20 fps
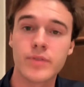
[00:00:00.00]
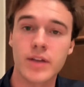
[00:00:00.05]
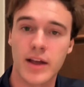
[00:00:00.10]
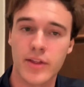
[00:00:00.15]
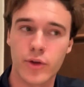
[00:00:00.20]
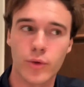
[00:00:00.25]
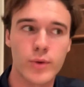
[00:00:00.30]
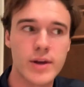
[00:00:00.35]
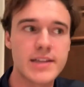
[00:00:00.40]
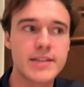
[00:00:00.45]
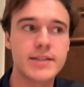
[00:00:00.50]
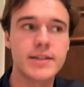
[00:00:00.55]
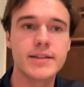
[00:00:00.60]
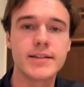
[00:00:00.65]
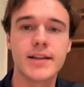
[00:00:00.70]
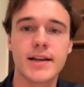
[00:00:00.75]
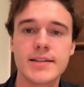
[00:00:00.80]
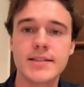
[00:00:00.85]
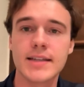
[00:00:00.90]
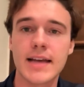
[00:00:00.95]
And the reason it
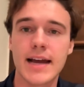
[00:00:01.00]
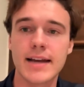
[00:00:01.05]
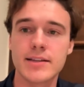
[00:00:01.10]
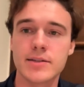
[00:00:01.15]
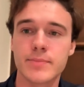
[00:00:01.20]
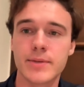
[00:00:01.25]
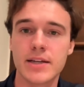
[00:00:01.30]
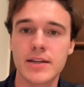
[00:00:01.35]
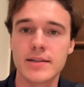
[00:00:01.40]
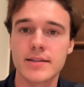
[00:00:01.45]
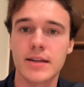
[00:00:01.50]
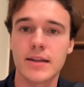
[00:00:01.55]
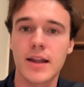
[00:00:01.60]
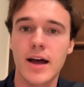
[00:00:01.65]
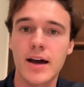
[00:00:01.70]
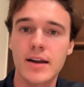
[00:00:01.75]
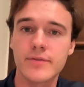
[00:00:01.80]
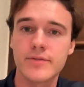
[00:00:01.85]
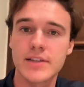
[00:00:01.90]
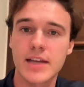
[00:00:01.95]
does that is because a
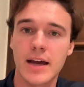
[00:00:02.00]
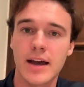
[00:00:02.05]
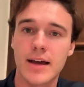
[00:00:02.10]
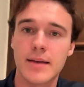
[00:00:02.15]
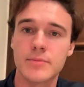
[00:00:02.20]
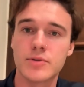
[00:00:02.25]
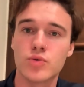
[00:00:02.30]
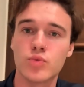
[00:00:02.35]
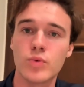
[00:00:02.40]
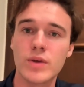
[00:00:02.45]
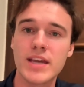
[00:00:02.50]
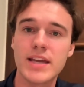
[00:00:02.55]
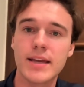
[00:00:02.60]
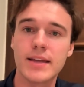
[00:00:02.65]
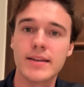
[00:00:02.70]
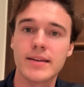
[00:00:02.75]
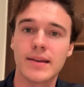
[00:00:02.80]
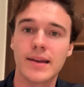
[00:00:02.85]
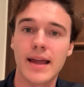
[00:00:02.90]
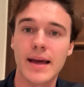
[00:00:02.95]
lot of times
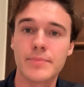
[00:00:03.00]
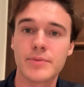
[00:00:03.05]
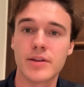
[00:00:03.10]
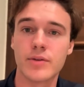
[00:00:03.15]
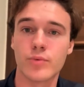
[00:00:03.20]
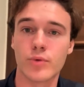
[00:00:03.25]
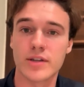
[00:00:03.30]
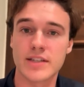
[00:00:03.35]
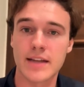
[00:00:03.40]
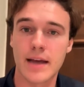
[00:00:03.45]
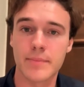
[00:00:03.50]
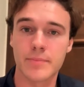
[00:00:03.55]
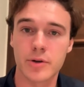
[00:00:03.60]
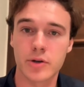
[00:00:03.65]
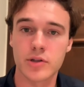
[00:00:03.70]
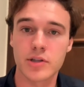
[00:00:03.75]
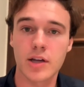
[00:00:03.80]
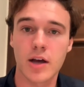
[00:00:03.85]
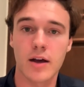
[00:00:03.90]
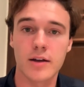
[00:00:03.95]
weakened leptin
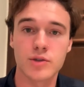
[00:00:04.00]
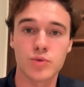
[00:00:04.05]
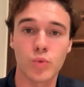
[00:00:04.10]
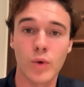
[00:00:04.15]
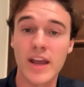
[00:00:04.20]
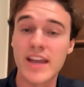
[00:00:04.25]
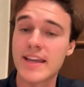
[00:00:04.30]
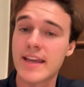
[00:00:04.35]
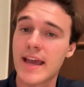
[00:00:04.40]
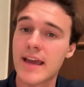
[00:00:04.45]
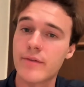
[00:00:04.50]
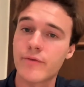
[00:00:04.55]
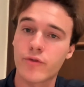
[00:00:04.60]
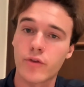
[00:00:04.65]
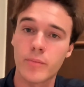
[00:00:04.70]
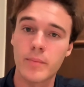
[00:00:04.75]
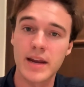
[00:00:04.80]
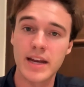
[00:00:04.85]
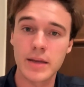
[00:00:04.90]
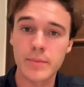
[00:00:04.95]
receptors cause weight gain
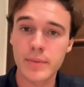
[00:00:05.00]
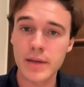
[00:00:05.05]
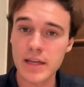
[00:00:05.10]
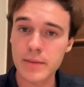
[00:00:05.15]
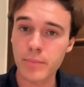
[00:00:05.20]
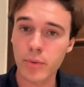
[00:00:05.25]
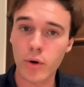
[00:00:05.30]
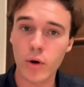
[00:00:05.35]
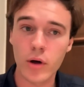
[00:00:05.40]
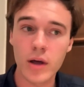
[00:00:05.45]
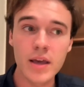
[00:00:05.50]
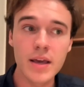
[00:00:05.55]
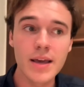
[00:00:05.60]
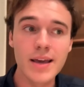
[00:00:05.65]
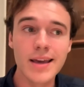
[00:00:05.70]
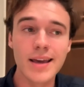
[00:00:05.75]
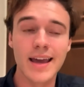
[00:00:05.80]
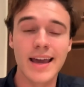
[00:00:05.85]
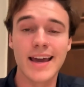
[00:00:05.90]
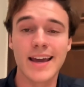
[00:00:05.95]
for many people.
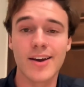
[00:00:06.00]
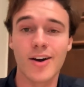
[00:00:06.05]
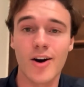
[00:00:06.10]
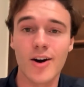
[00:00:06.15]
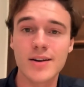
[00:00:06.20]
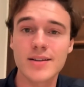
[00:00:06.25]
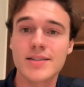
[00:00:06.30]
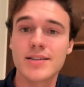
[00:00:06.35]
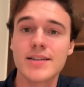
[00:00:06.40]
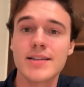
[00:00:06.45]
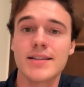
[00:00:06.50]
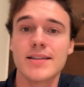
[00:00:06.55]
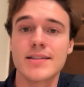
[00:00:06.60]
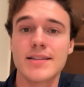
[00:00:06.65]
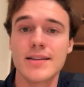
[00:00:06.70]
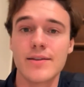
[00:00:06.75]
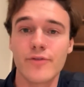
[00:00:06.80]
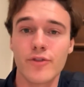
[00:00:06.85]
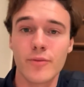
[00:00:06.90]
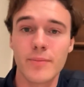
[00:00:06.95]
And honestly,
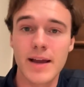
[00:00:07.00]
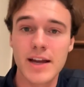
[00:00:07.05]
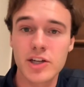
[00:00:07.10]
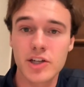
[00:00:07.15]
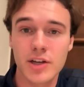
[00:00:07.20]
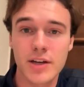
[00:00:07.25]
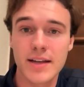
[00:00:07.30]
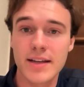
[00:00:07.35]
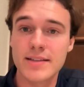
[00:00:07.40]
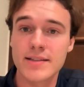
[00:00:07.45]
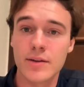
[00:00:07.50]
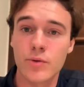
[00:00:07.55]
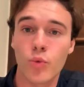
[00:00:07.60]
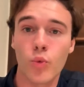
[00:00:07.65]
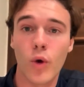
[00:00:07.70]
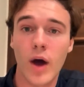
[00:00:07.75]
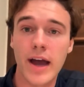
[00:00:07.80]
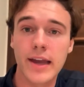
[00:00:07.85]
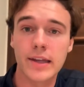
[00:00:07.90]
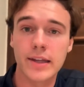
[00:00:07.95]
this information isn't
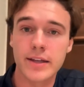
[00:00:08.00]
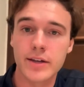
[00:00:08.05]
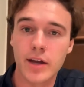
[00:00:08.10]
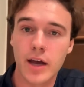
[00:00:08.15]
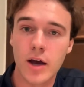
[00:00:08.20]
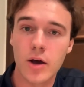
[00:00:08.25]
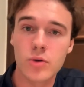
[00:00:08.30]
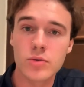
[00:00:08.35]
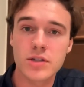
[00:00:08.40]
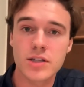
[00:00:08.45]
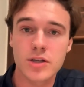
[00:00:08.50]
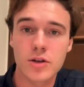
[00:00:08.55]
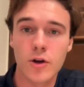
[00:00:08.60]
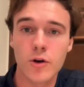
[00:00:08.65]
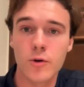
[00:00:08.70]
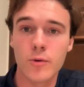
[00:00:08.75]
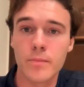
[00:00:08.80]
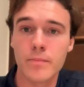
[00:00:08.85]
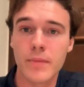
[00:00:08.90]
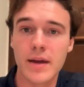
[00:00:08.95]
widely known,
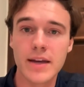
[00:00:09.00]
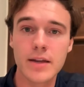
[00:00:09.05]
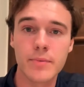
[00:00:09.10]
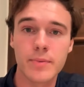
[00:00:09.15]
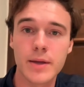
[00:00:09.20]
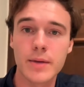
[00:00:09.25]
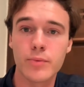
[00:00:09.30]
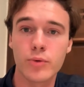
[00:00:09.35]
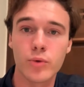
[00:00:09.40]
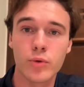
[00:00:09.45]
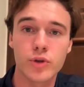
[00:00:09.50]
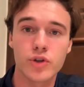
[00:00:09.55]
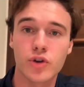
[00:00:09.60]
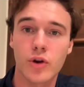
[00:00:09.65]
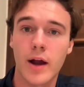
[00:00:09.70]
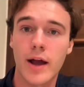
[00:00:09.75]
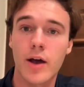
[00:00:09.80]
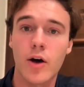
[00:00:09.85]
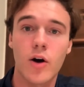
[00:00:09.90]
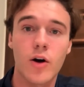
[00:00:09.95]
so many people will
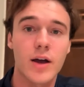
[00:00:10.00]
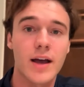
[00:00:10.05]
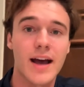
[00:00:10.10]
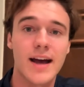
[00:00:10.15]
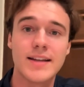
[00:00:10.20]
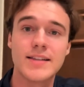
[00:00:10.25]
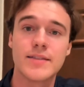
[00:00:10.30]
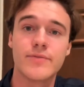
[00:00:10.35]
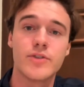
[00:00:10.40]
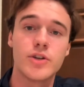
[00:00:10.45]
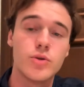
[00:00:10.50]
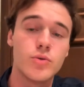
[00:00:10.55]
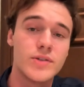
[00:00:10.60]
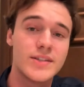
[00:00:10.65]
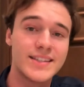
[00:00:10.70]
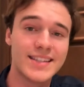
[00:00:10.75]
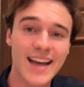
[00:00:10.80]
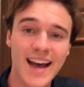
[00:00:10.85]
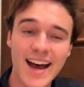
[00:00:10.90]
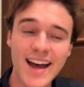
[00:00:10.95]
try all kinds of new
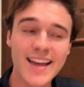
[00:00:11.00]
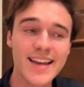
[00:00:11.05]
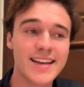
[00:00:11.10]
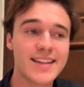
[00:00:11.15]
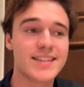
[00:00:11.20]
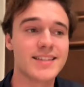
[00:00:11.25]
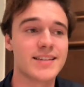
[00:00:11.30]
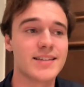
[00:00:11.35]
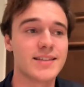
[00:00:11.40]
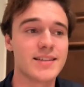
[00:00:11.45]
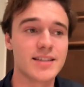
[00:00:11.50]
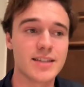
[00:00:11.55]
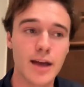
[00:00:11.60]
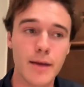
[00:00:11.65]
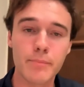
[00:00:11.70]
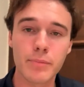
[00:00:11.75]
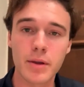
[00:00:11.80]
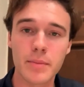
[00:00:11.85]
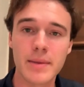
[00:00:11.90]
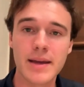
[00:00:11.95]
diets and
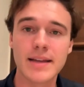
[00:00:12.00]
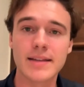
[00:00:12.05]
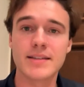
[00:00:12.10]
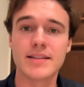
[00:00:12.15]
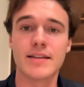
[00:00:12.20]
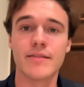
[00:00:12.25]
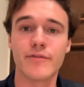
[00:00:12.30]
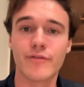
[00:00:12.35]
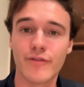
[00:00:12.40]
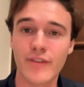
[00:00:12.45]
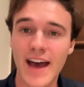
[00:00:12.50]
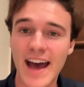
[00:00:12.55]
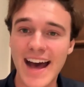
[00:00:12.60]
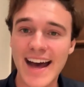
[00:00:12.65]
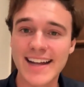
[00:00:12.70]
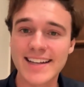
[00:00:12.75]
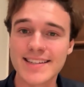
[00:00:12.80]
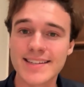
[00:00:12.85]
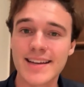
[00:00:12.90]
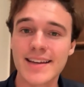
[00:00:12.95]
supplements and
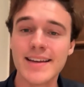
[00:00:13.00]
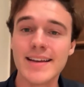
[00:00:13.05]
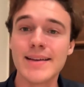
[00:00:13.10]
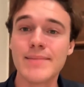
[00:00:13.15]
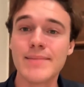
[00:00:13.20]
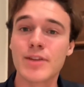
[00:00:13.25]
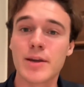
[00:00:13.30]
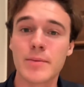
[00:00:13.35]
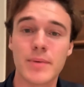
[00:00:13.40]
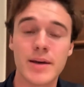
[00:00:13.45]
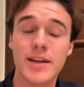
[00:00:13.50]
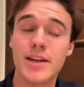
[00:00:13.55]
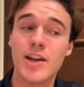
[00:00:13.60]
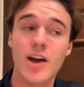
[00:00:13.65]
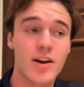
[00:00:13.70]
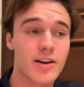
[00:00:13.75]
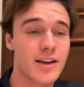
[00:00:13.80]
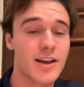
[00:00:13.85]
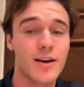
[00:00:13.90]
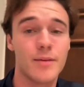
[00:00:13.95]
fads, but
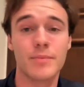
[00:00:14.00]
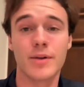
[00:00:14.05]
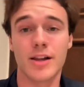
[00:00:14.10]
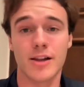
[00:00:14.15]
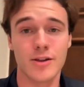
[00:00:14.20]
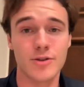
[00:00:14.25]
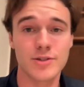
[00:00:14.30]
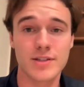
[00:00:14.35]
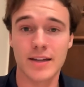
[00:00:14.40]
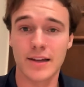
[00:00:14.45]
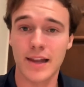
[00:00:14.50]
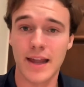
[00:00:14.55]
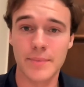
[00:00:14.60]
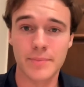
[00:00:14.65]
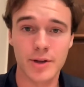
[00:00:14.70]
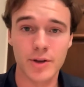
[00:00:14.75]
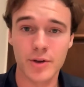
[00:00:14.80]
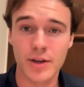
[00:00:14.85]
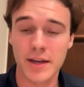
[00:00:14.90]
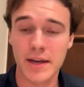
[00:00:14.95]
none come close to
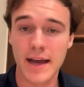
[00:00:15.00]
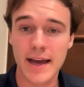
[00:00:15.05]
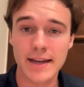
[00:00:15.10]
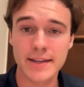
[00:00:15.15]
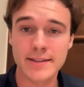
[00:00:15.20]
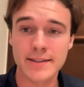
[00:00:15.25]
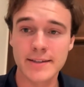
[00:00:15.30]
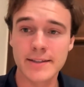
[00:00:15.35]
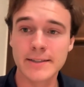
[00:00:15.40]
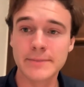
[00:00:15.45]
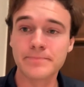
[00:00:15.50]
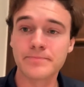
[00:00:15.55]
LeptoConnect.